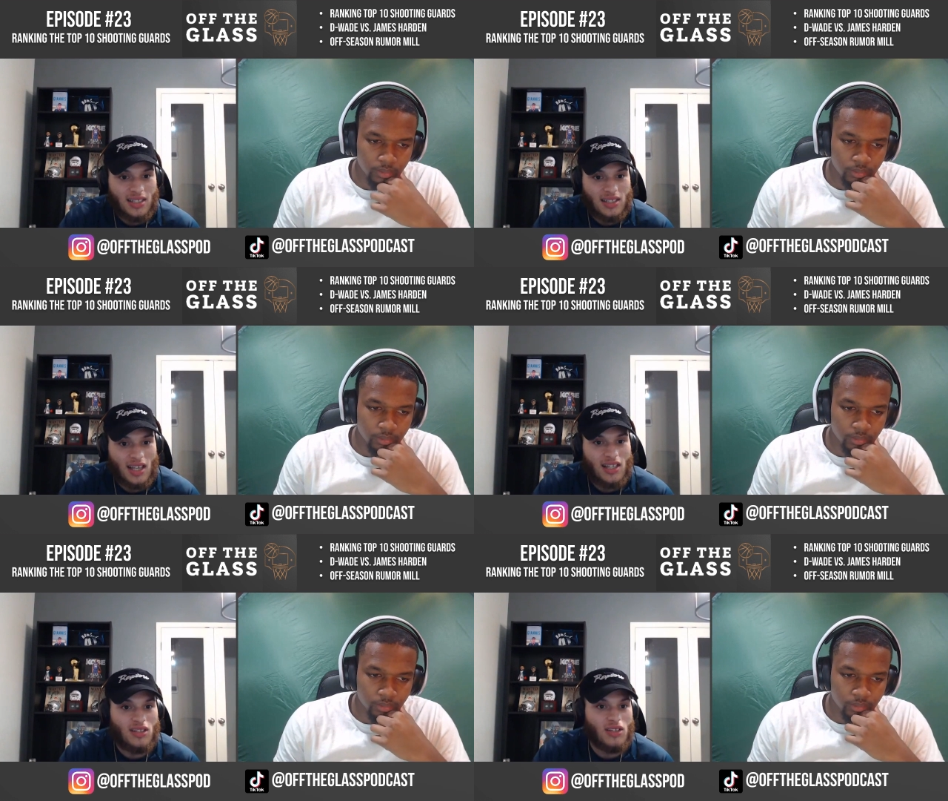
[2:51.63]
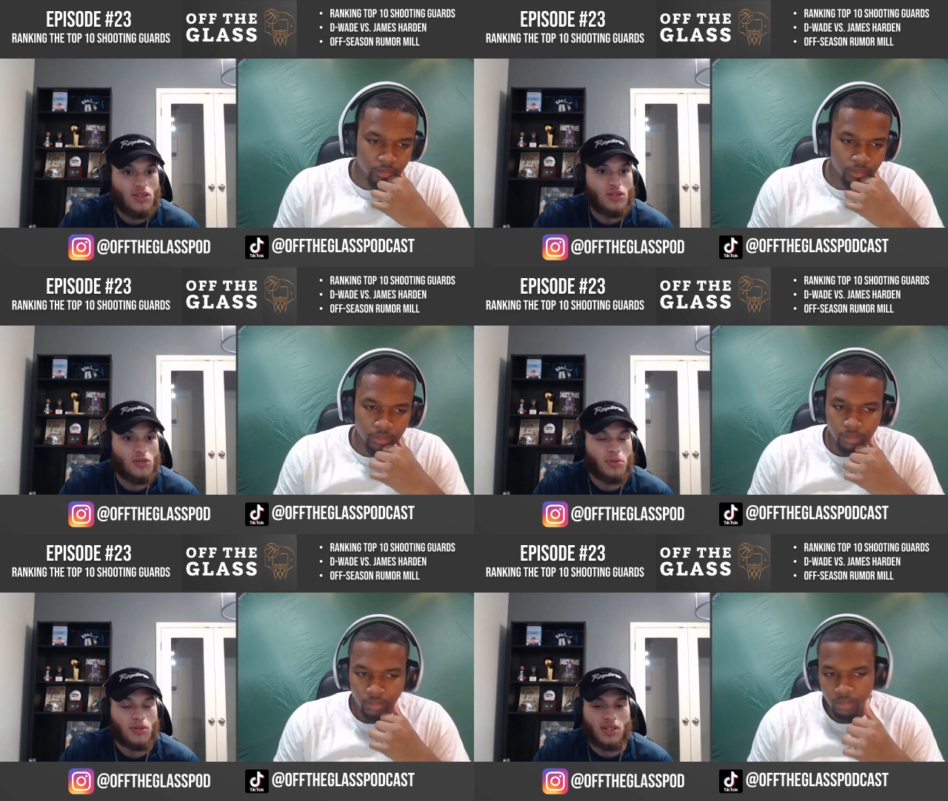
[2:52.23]

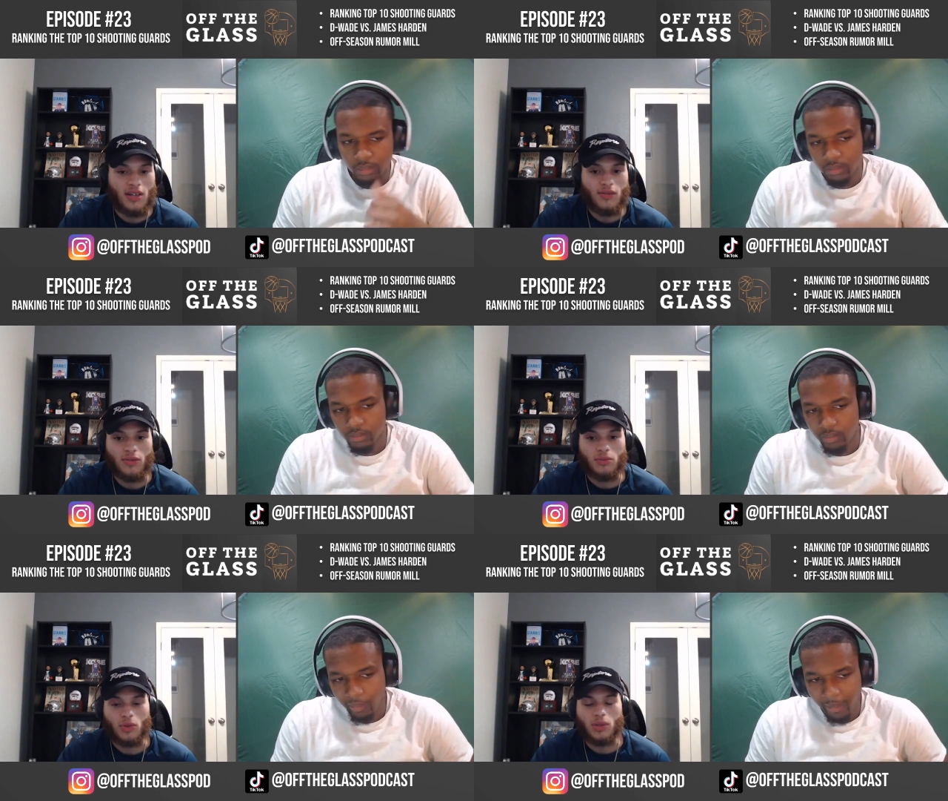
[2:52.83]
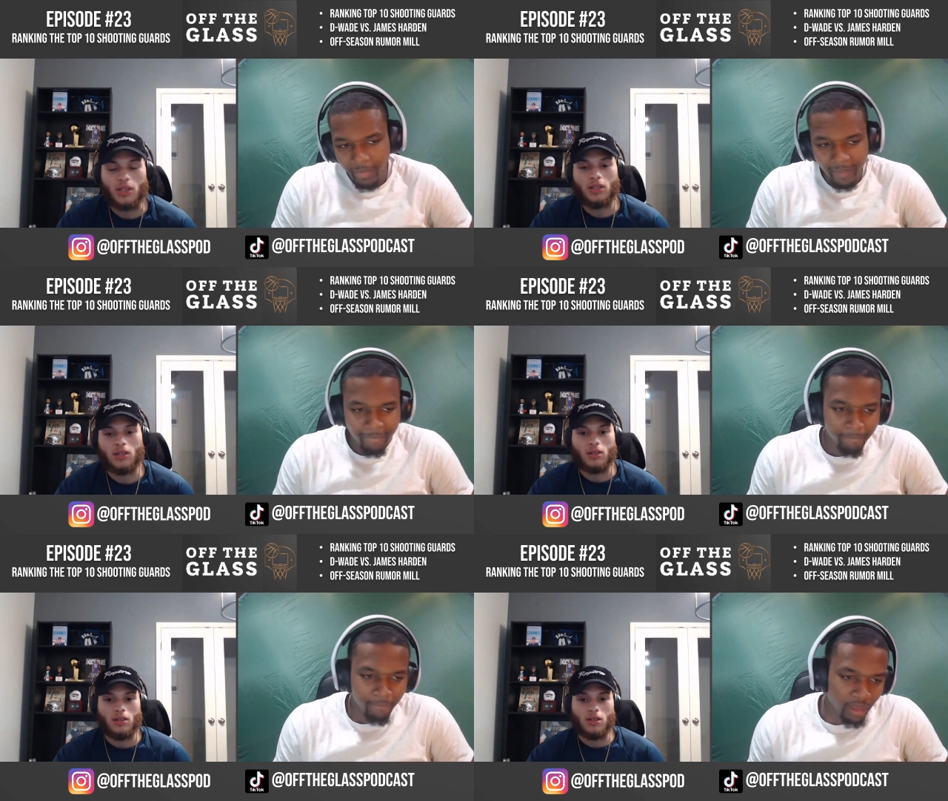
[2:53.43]
Speaker 1: 62% from three.
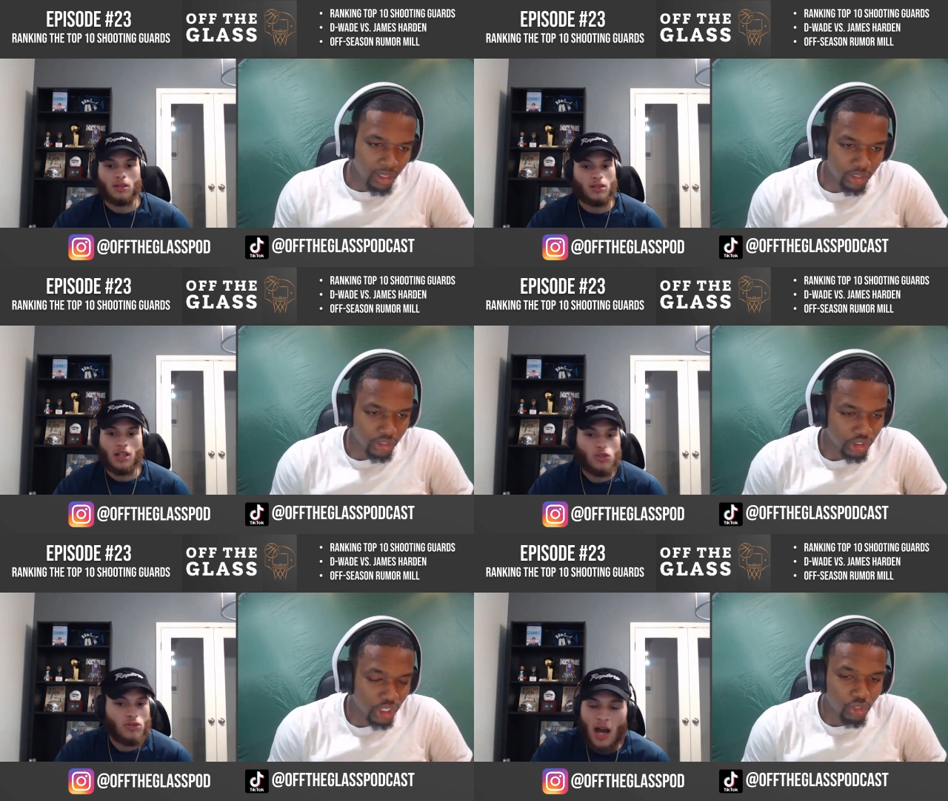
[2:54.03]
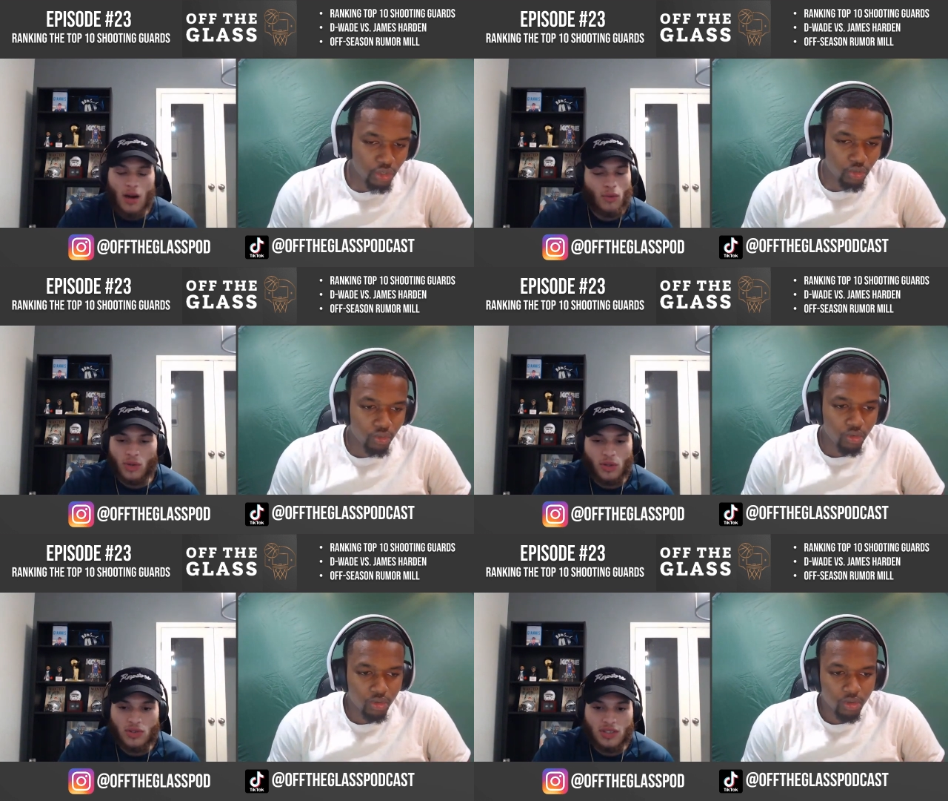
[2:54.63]
Those Gener- are not
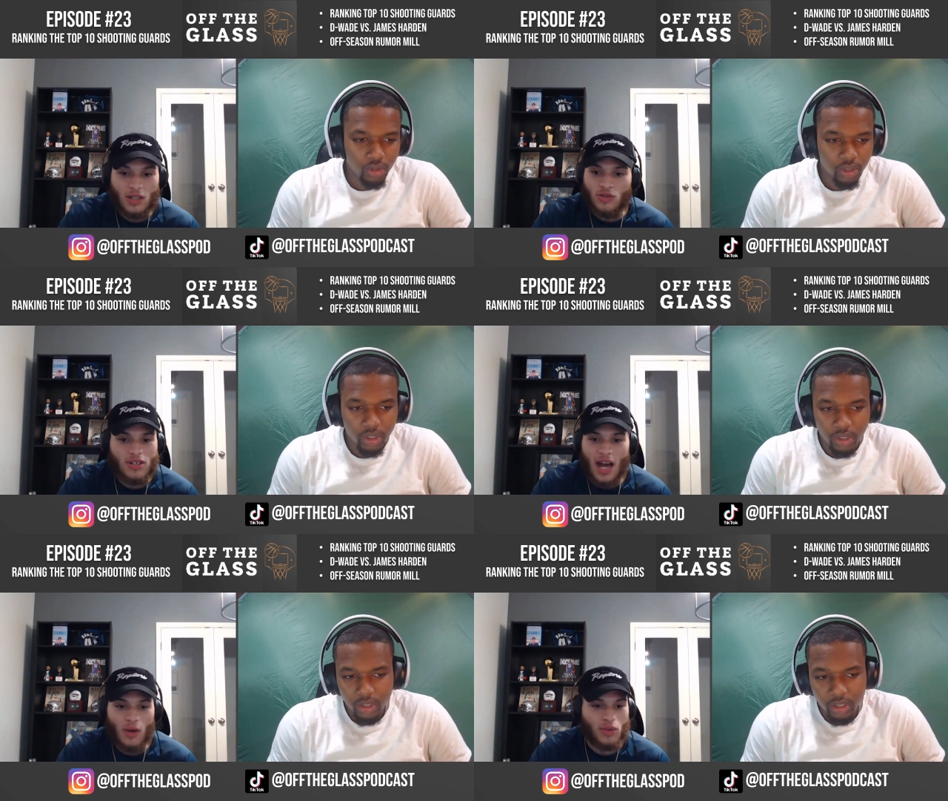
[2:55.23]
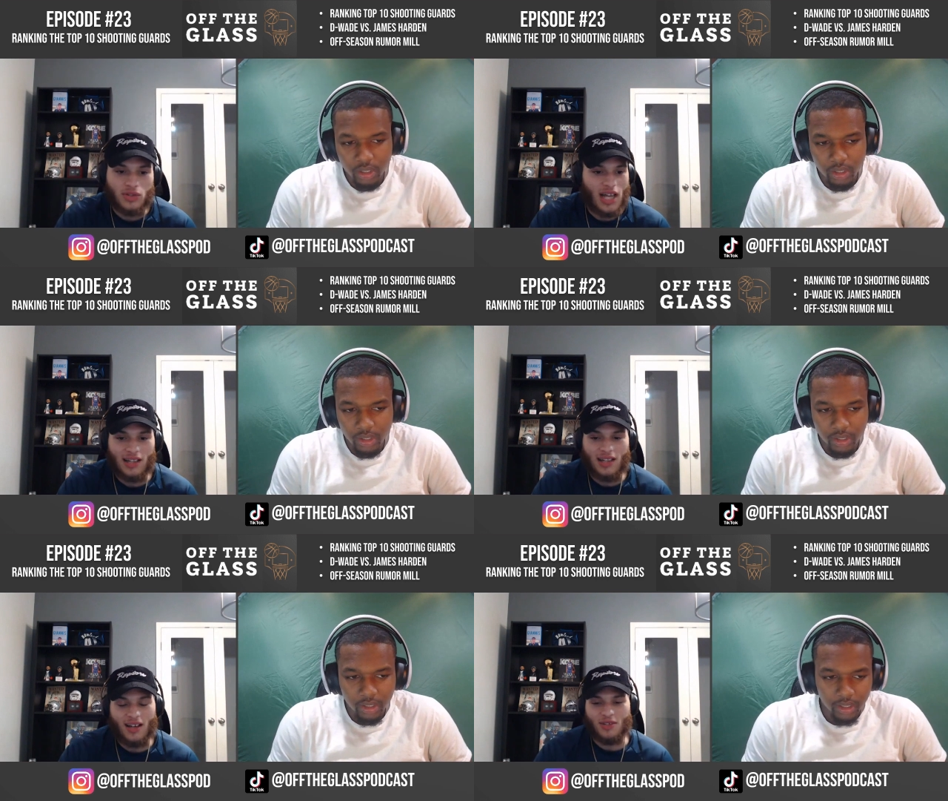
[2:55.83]
real. Those are not real stat
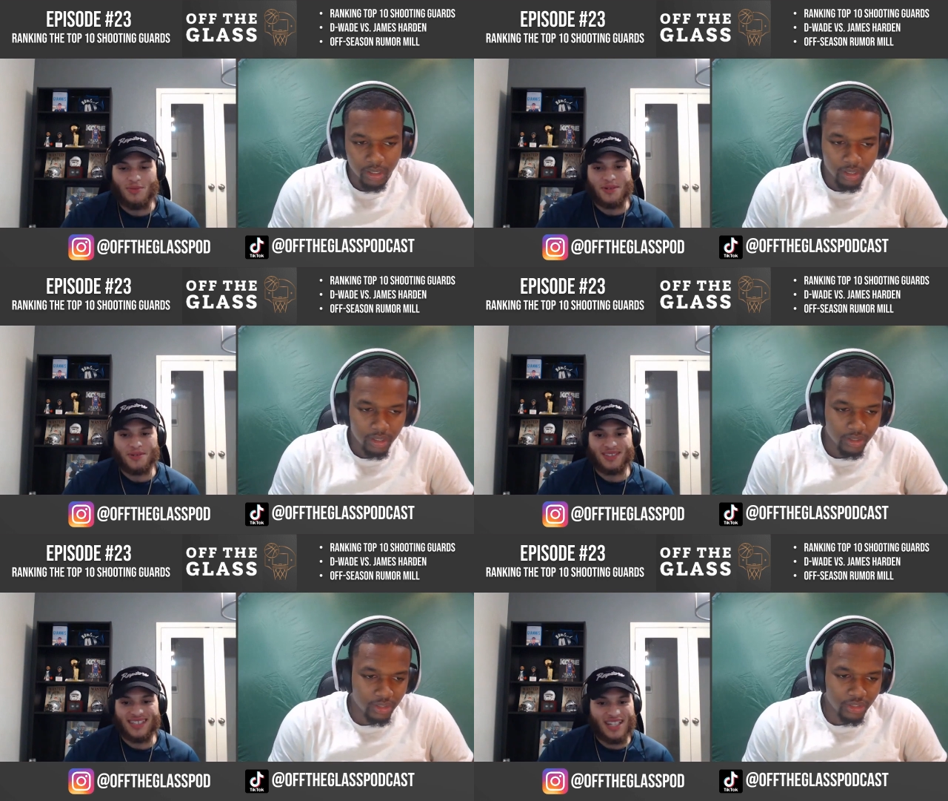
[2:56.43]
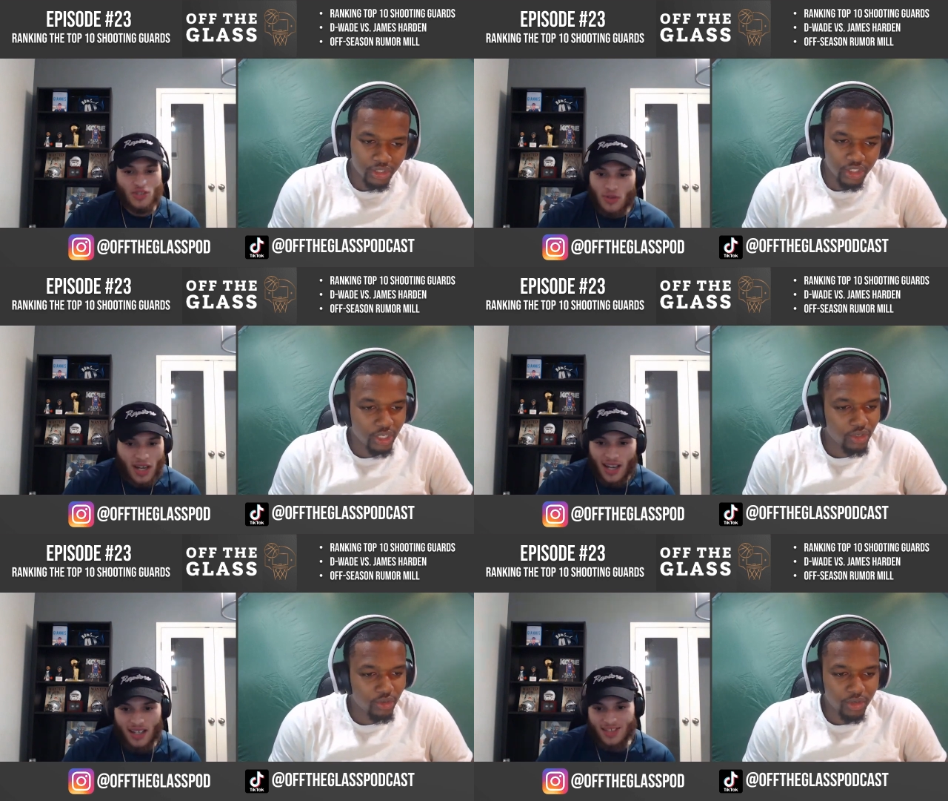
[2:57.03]
lines, bro. That's
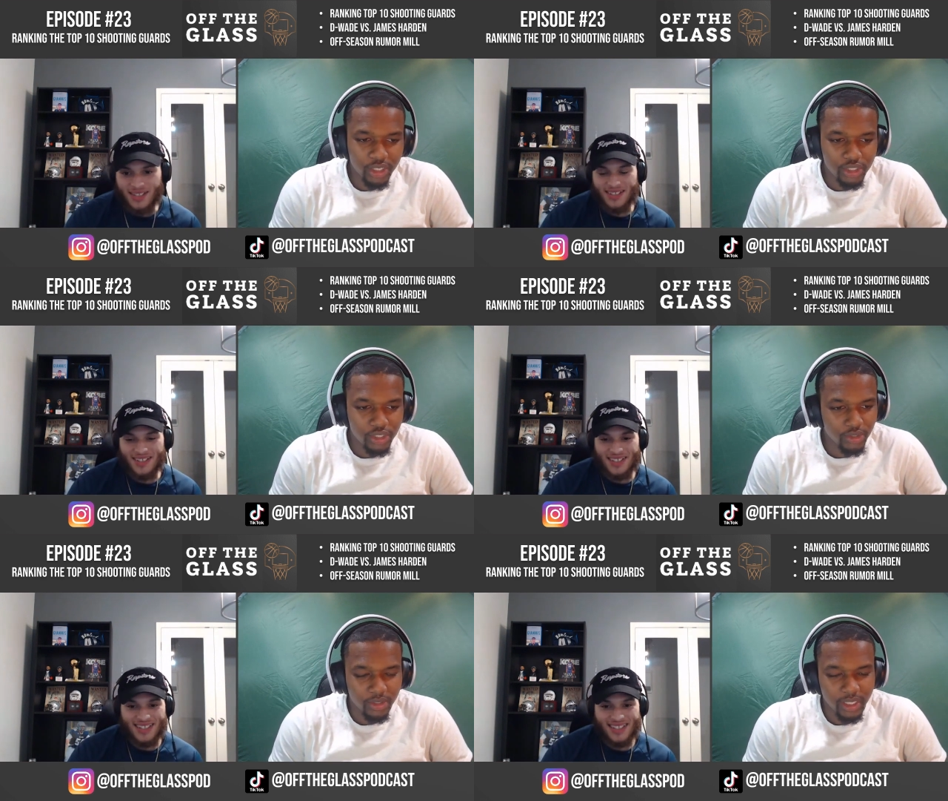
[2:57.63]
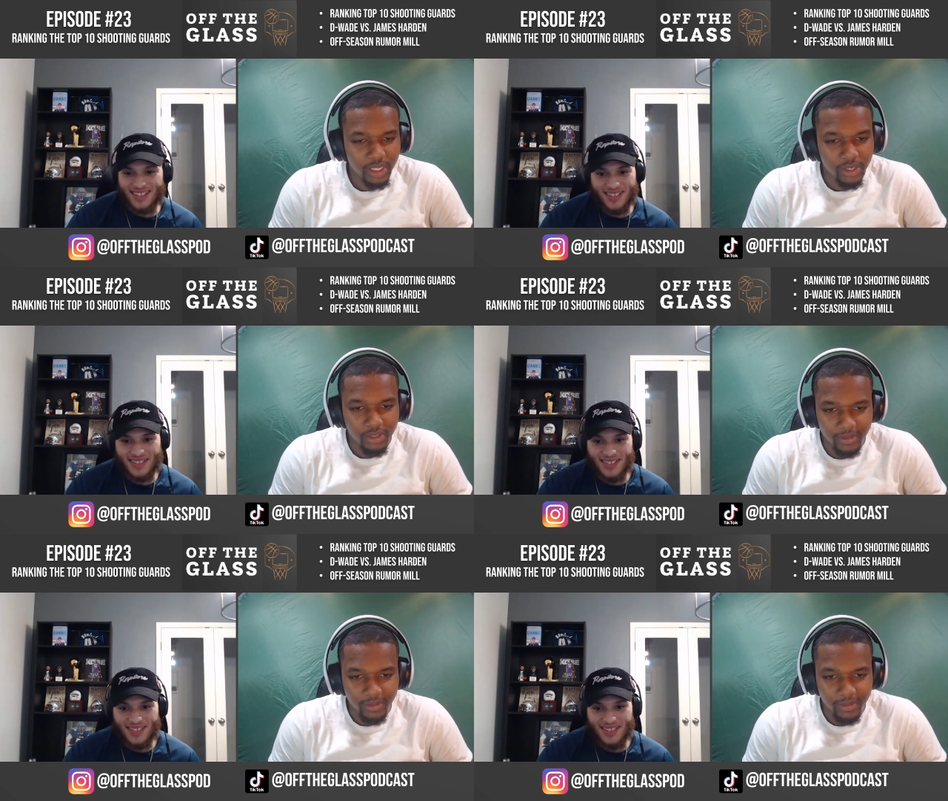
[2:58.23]
Speaker 2: generational heater,